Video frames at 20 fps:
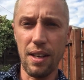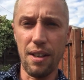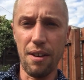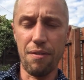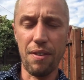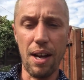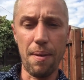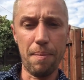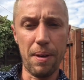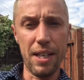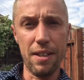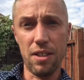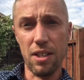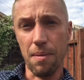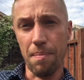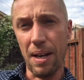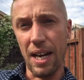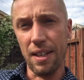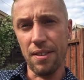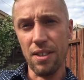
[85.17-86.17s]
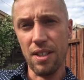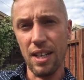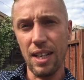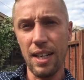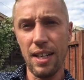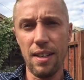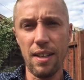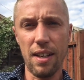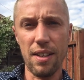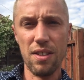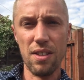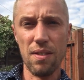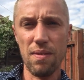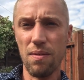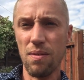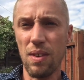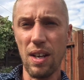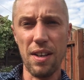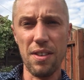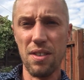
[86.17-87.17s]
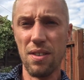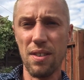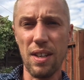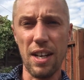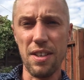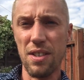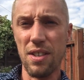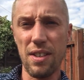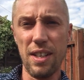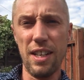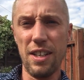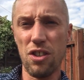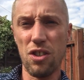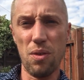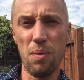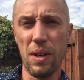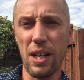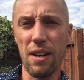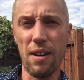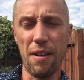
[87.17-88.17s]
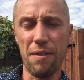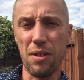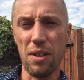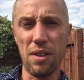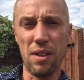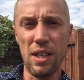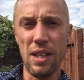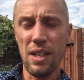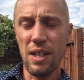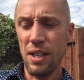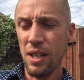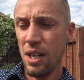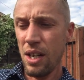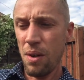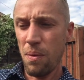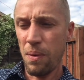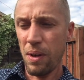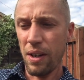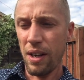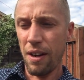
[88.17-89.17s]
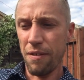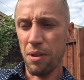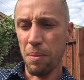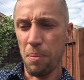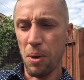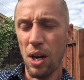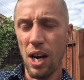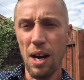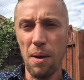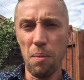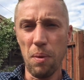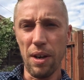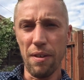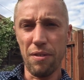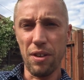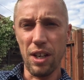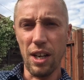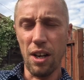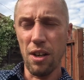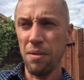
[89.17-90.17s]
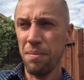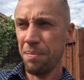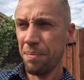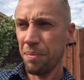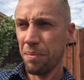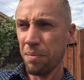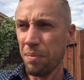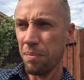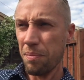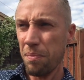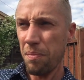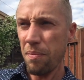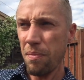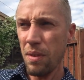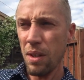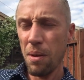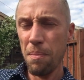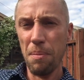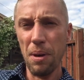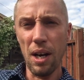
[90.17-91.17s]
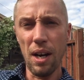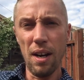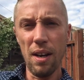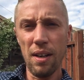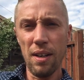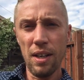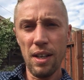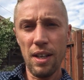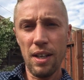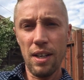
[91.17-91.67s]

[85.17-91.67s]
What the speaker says: And if that means to Man City, that's the issue we're going to have to put up with, you know. But